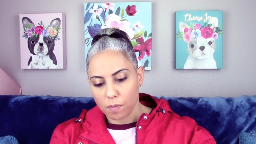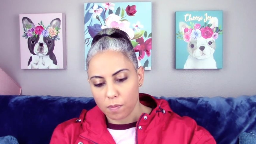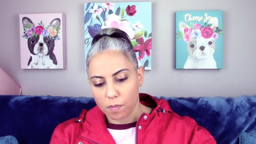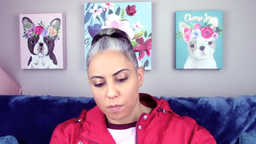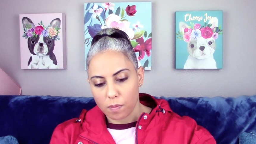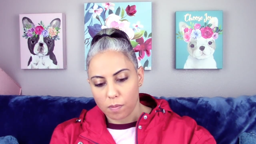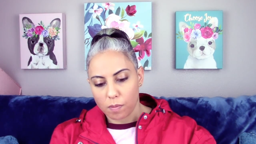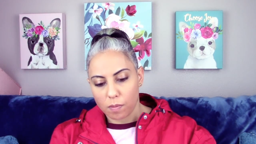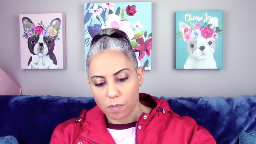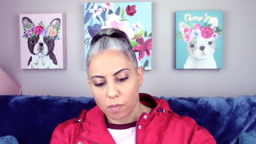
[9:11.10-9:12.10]

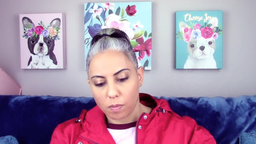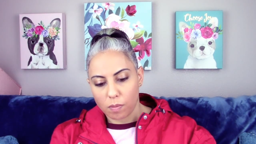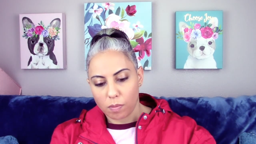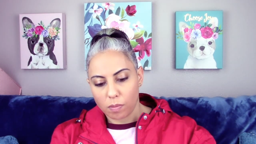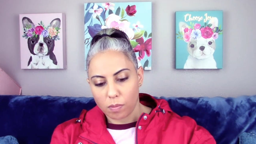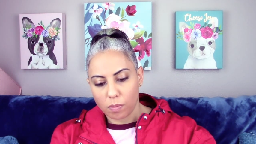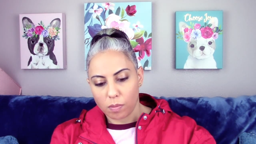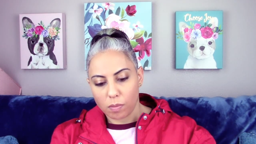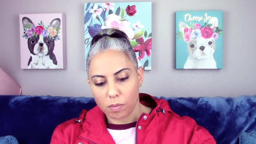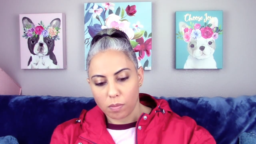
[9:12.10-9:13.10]

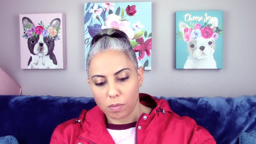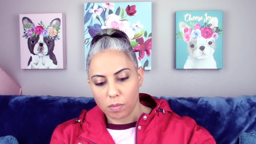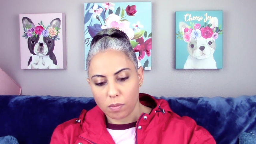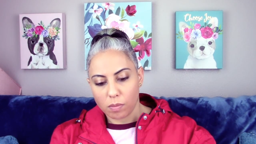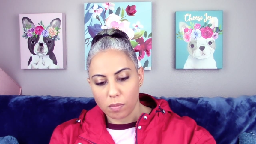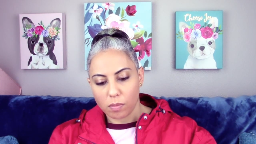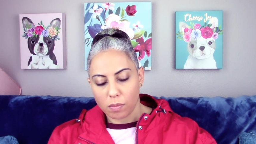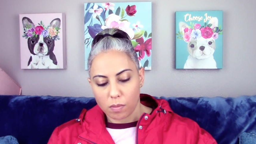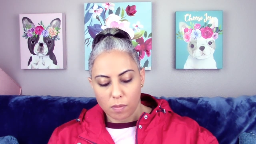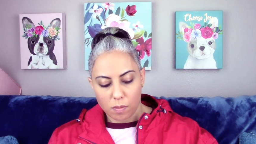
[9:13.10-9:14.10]

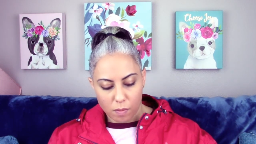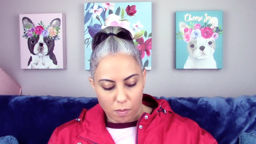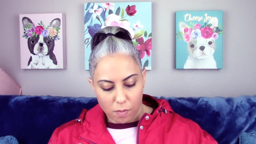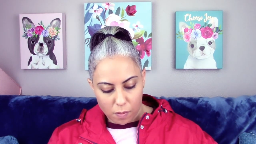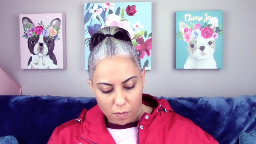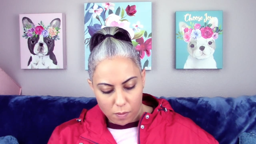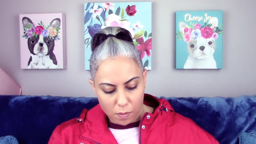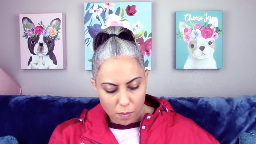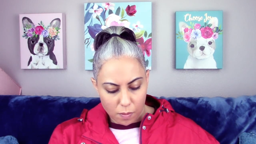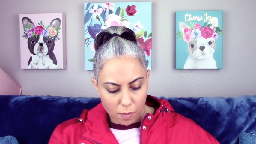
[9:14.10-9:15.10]

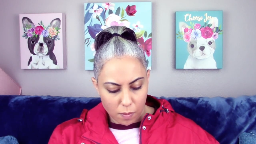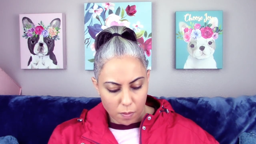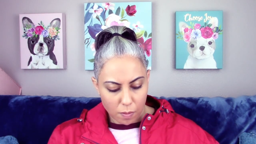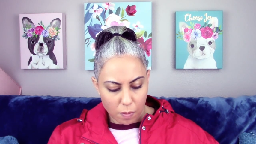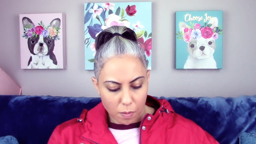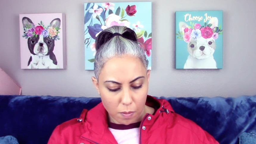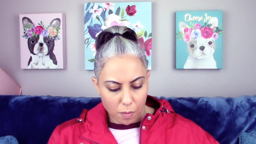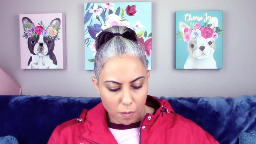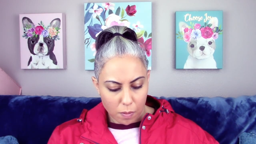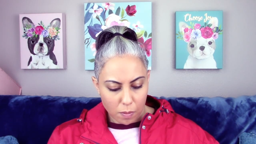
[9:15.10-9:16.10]

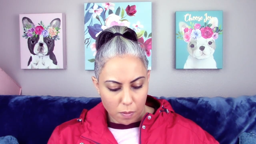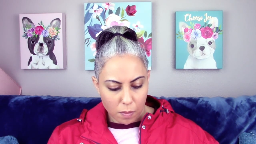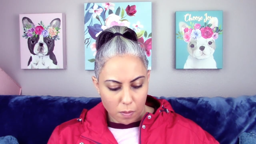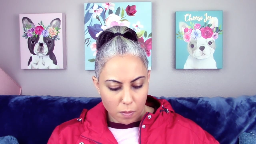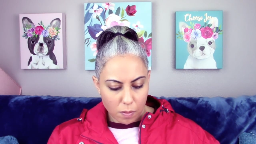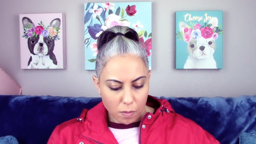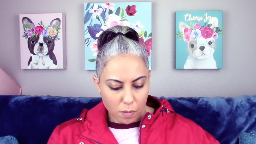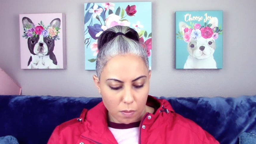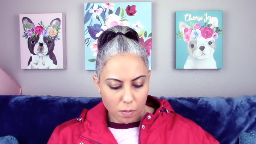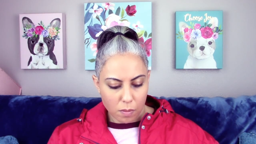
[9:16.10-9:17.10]

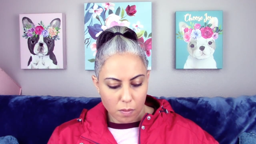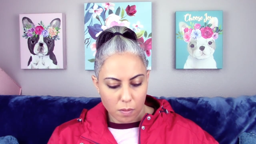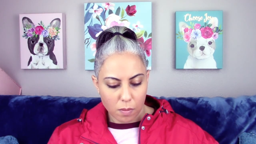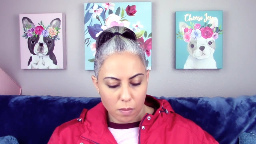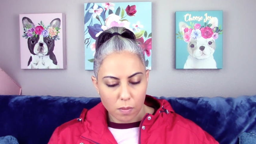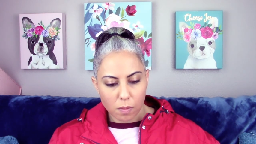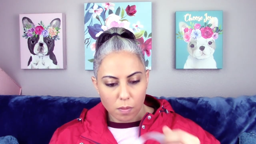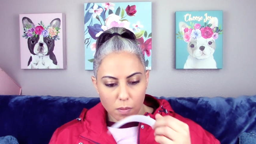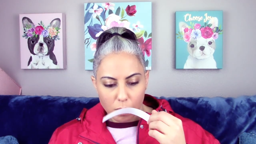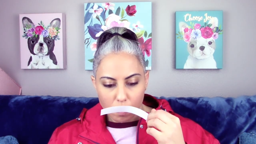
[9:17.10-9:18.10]

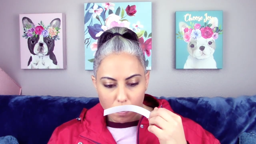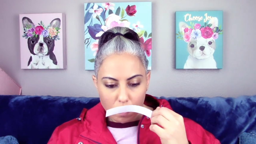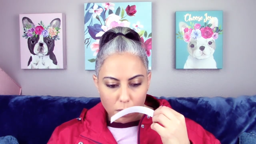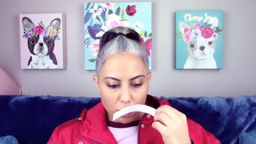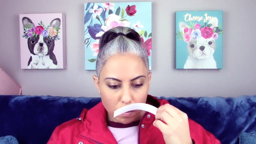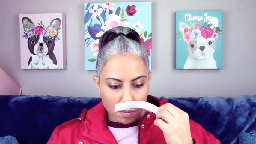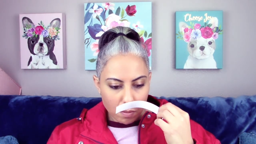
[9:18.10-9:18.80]
No one is speaking in this clip.